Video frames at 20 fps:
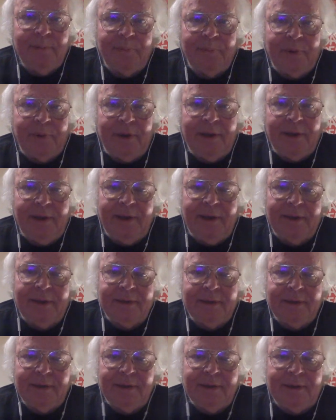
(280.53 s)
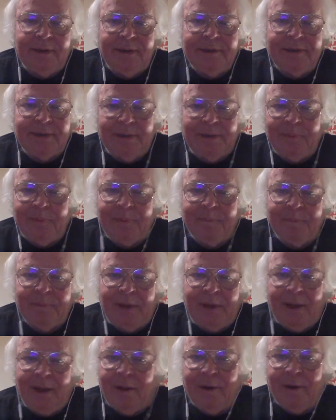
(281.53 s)
buy some
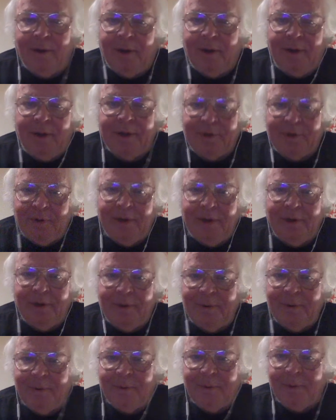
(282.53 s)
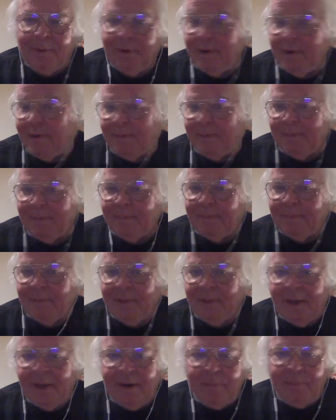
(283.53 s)
alcoholic drink or to
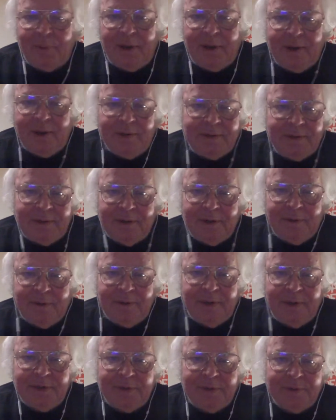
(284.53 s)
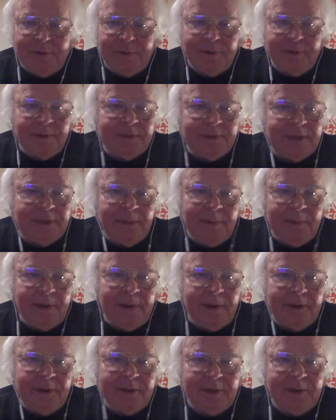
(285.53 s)
get a pack of cigarettes or some
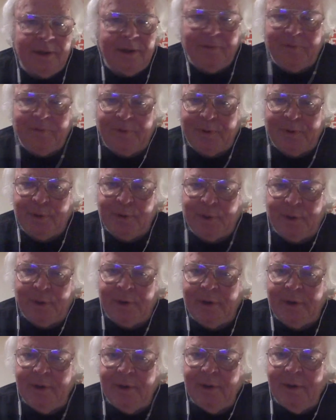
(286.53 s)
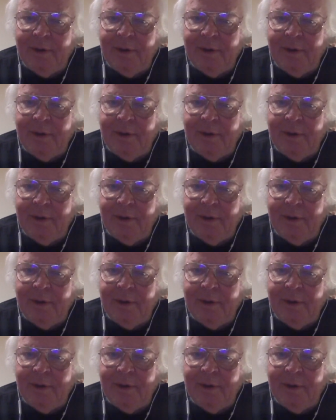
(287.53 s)
kind of stuff for your